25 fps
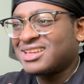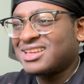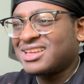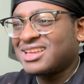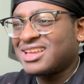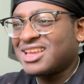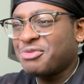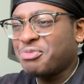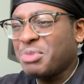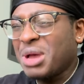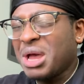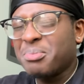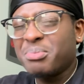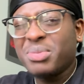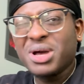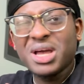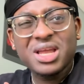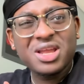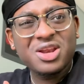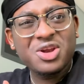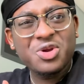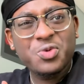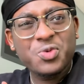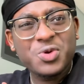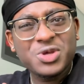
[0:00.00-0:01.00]
Am I
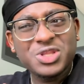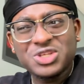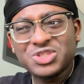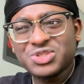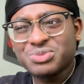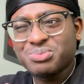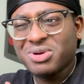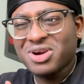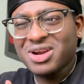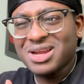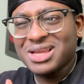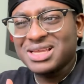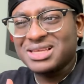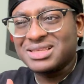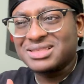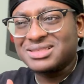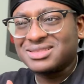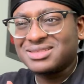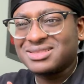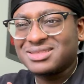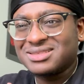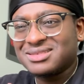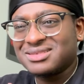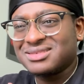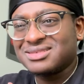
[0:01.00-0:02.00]
bugging or were those
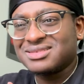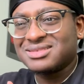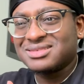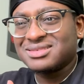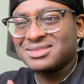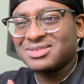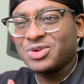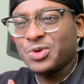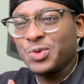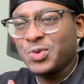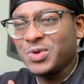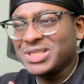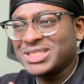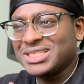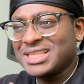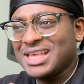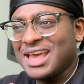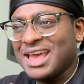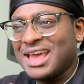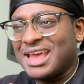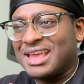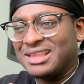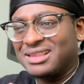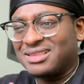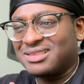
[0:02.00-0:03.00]
braids? Who is
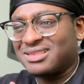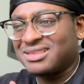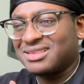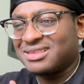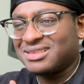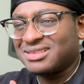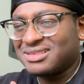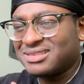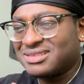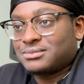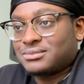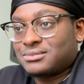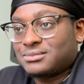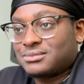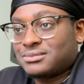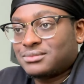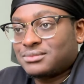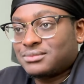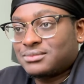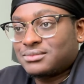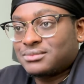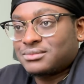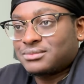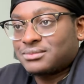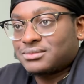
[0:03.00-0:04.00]
that?
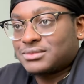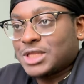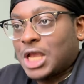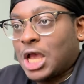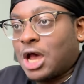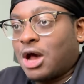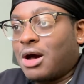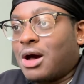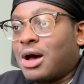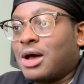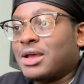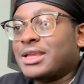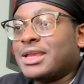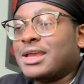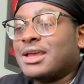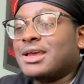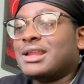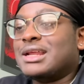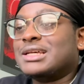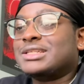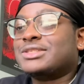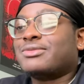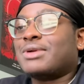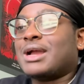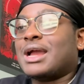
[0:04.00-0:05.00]
Oh yeah,
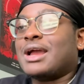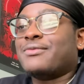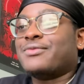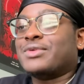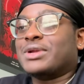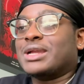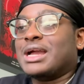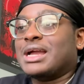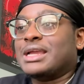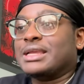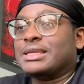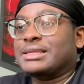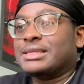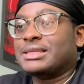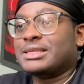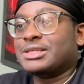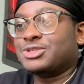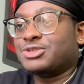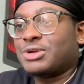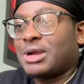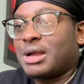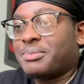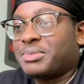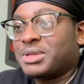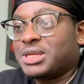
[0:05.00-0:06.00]
that's right. I forgot he did
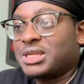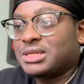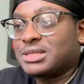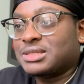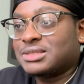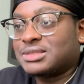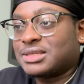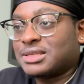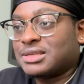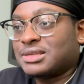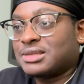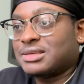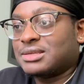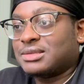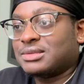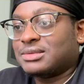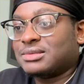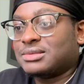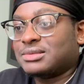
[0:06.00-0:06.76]
drop it in his hand.